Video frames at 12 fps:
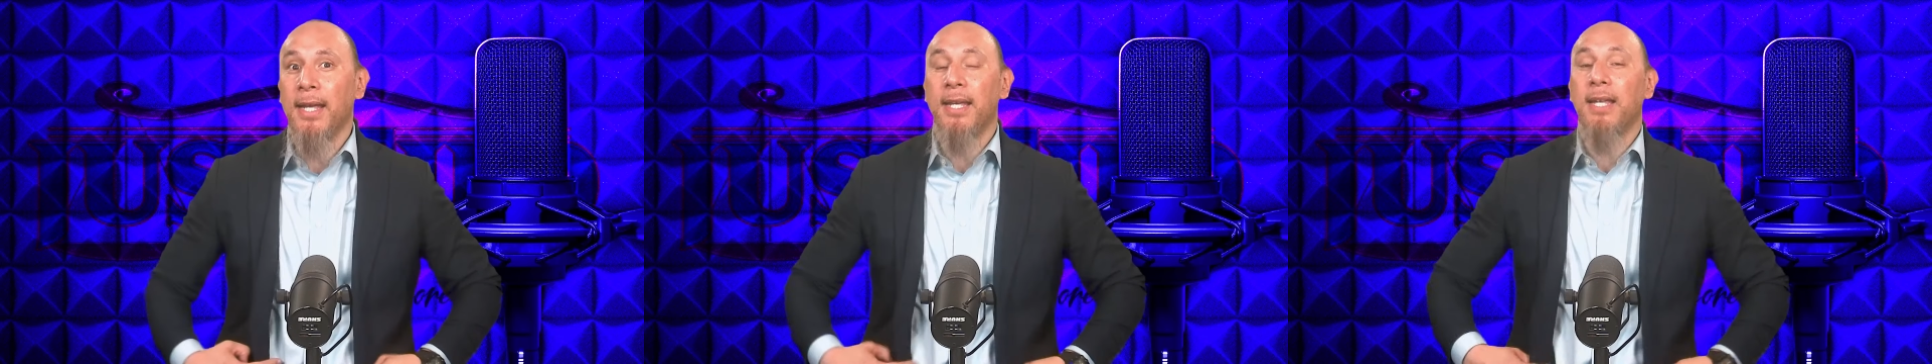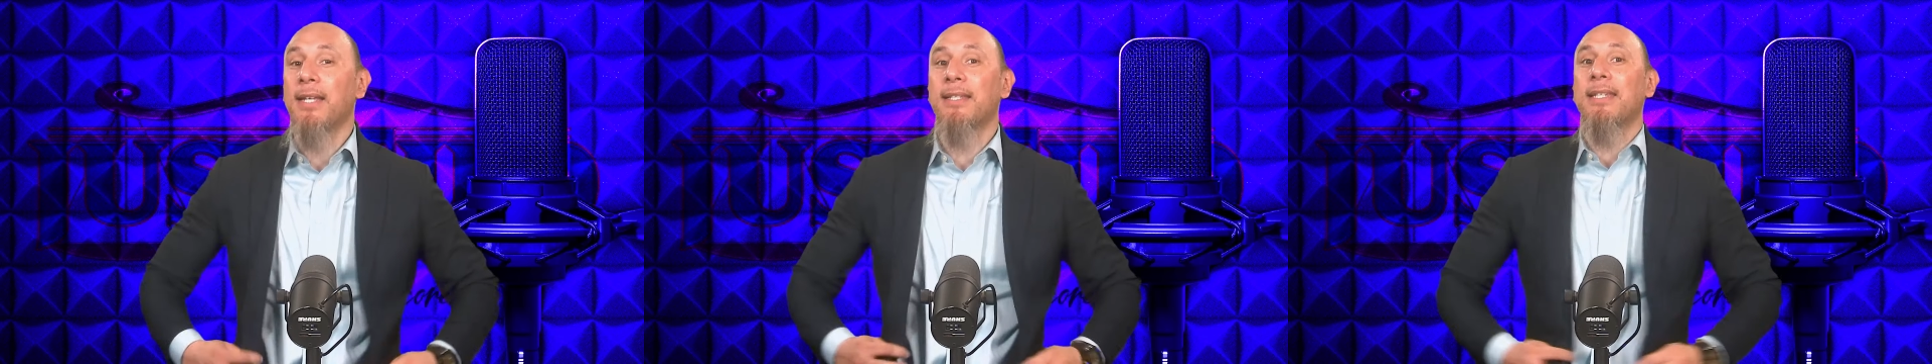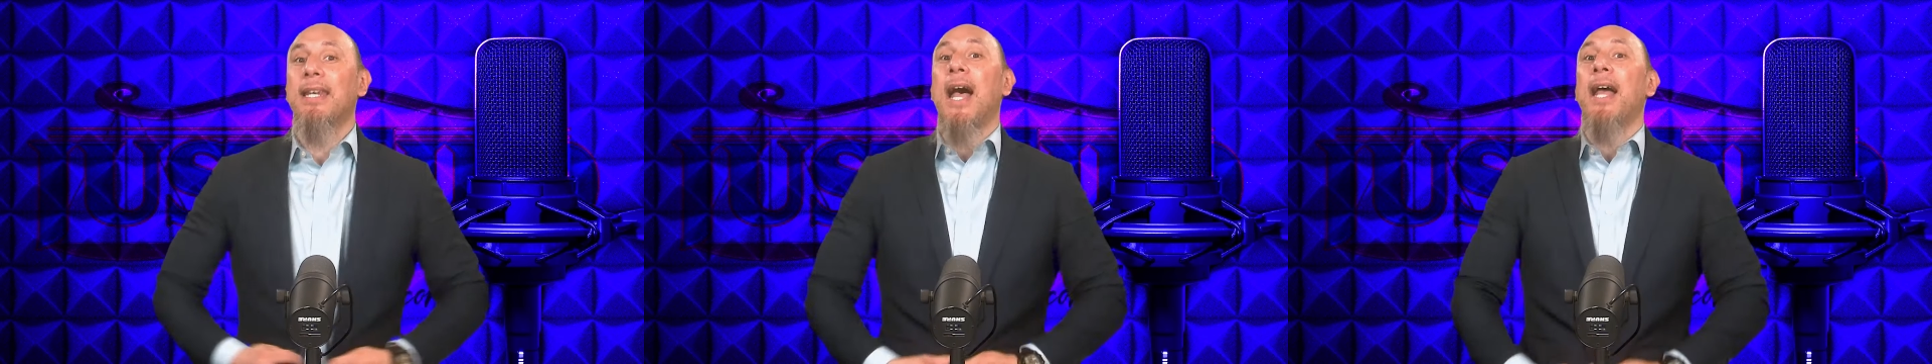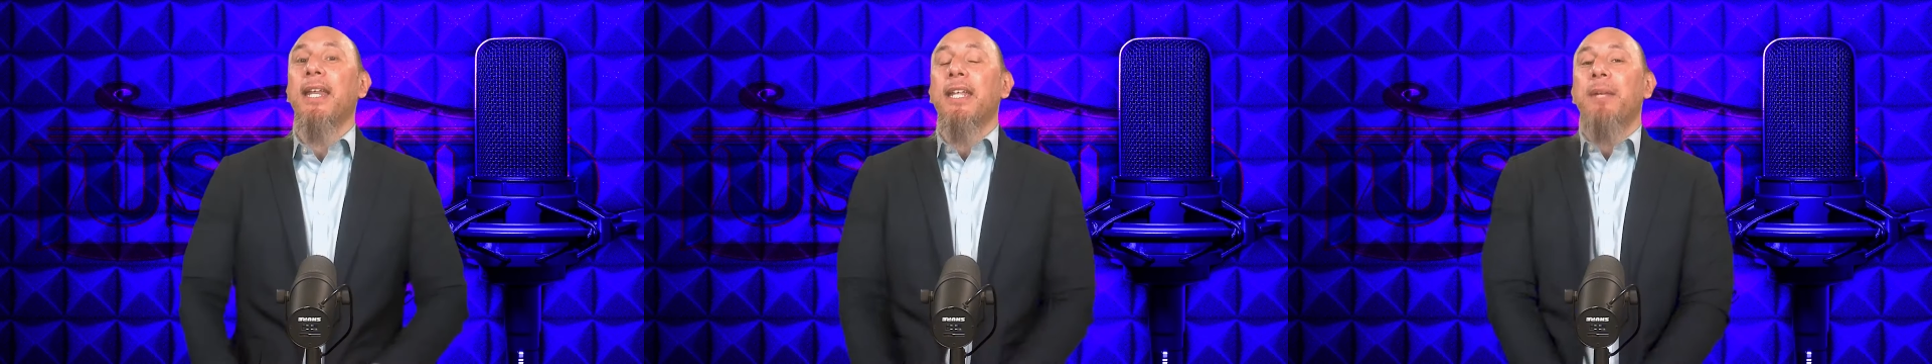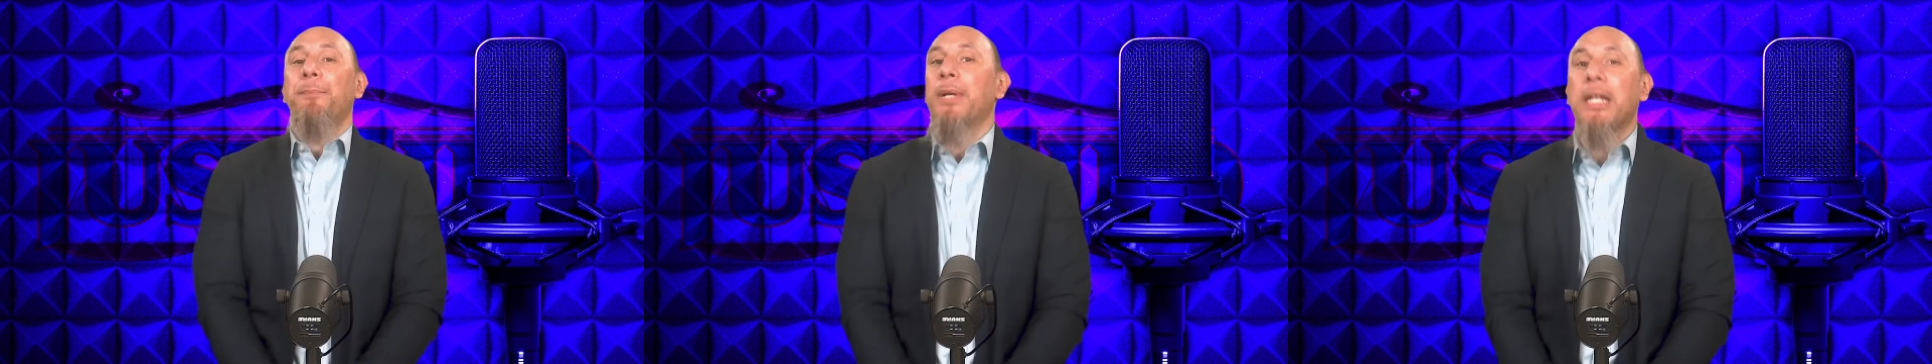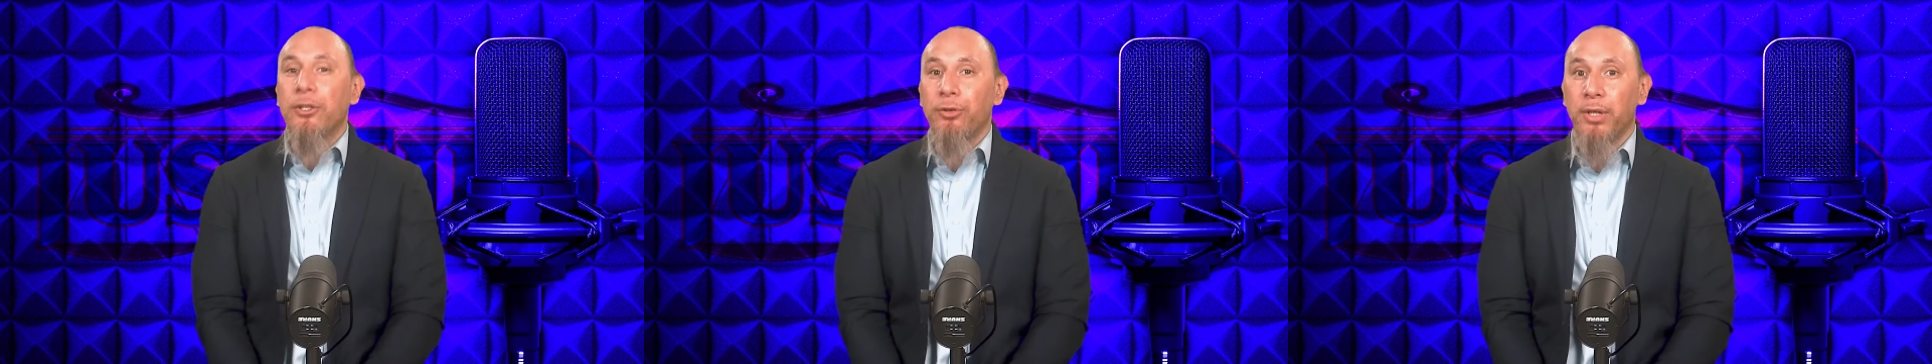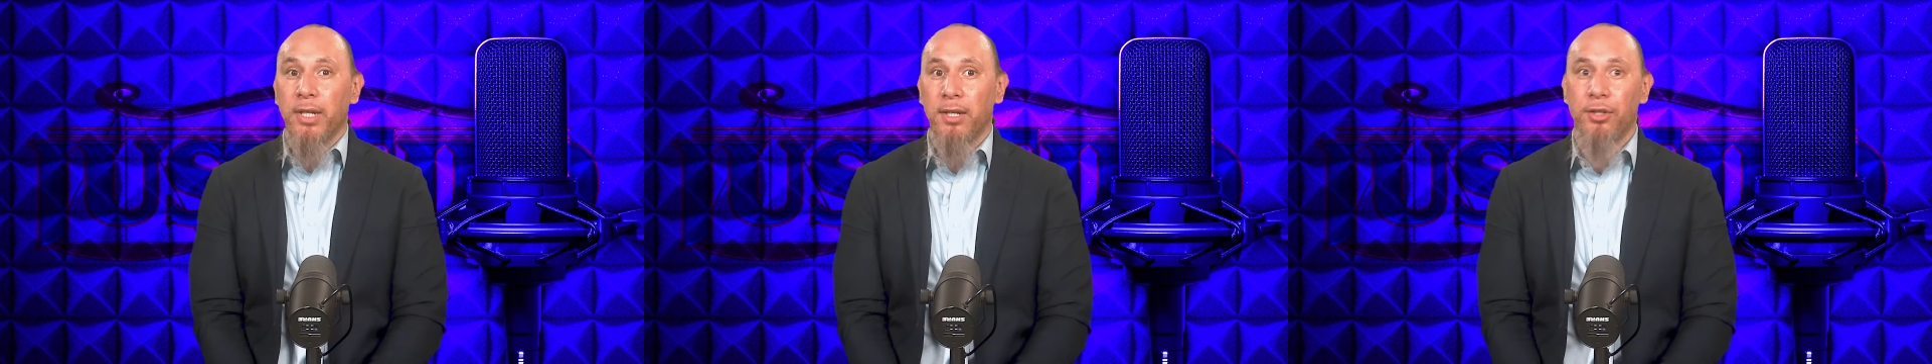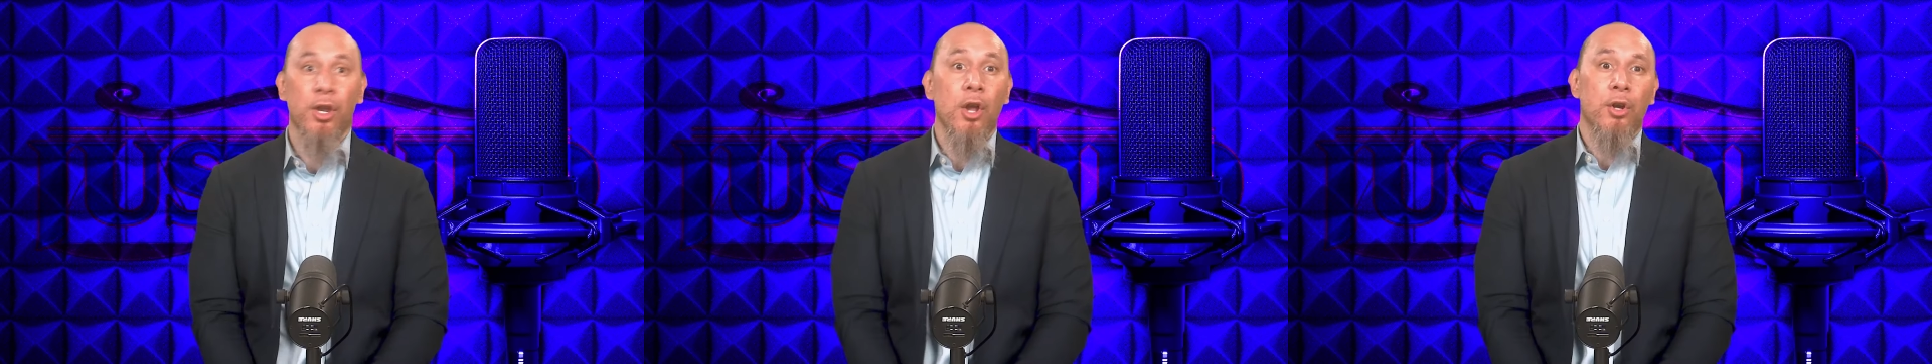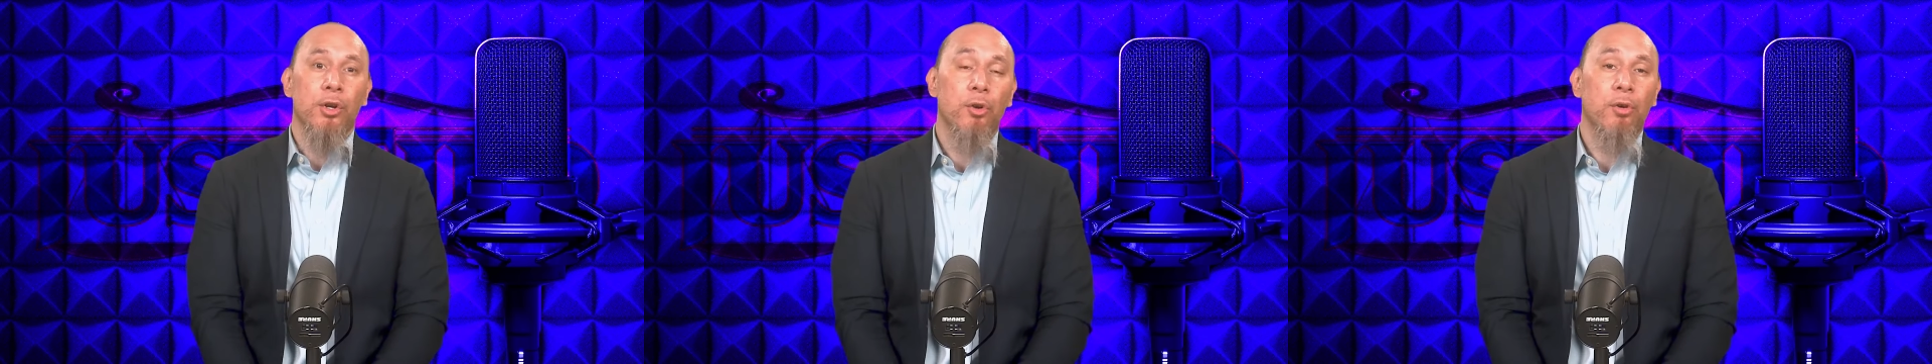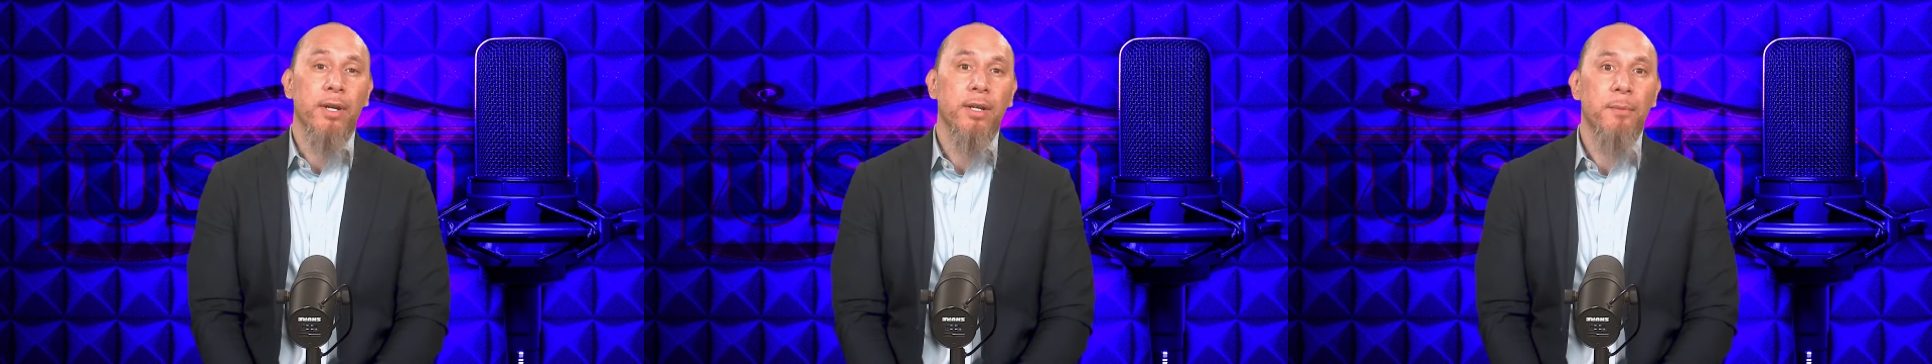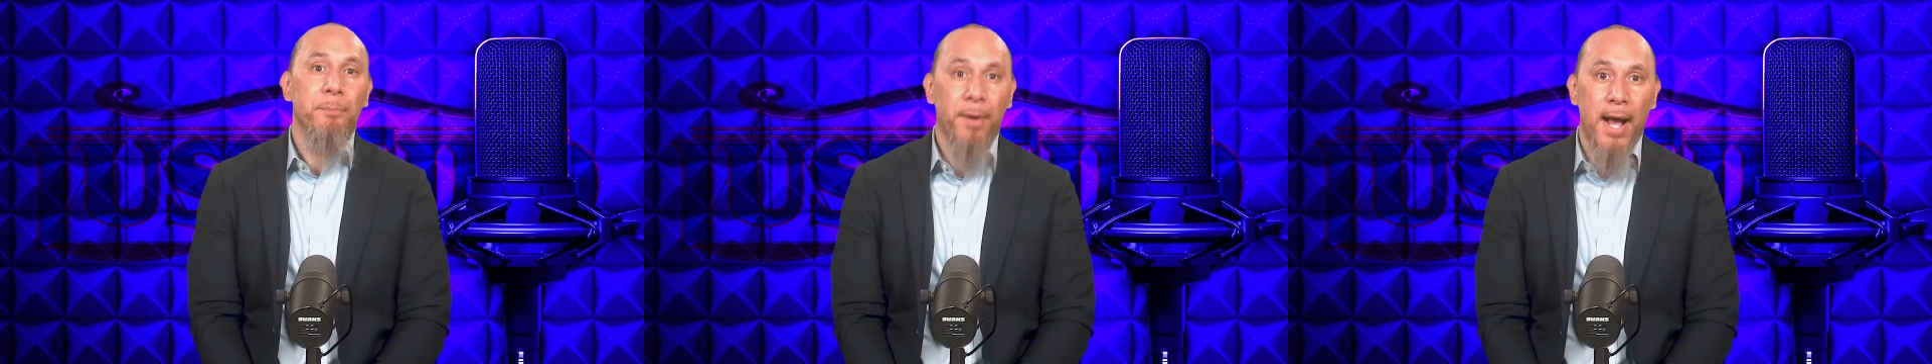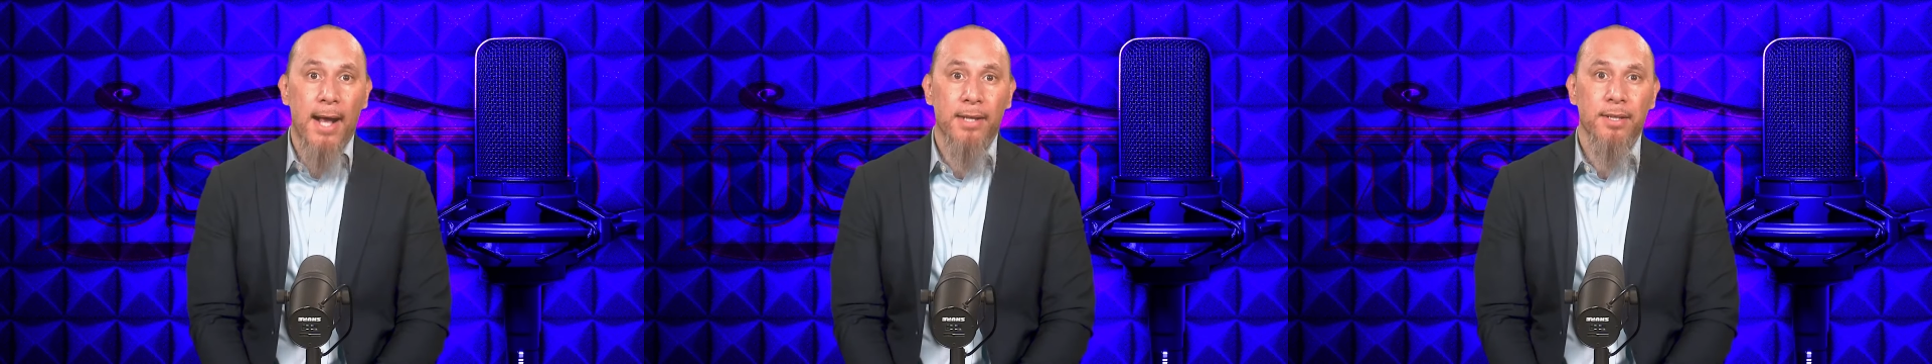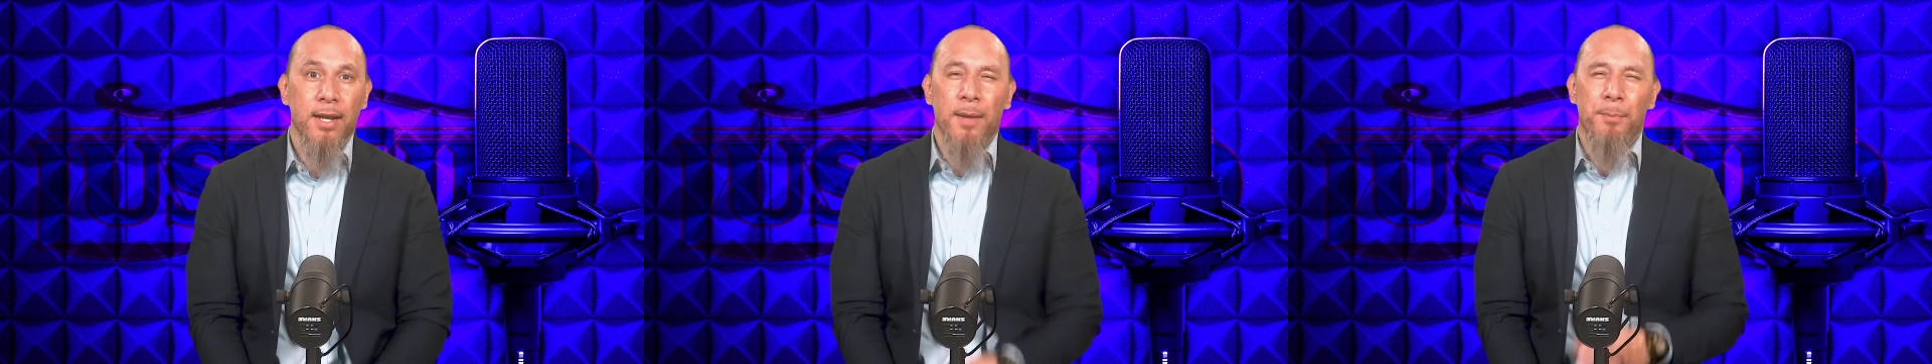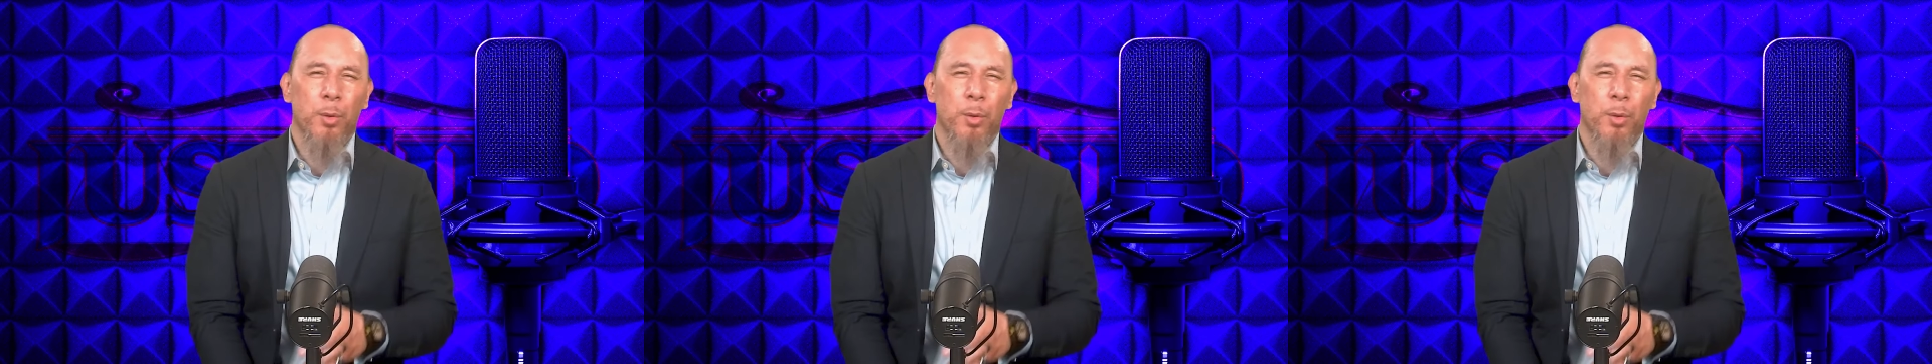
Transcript: He is not in a petri dish nor in a box,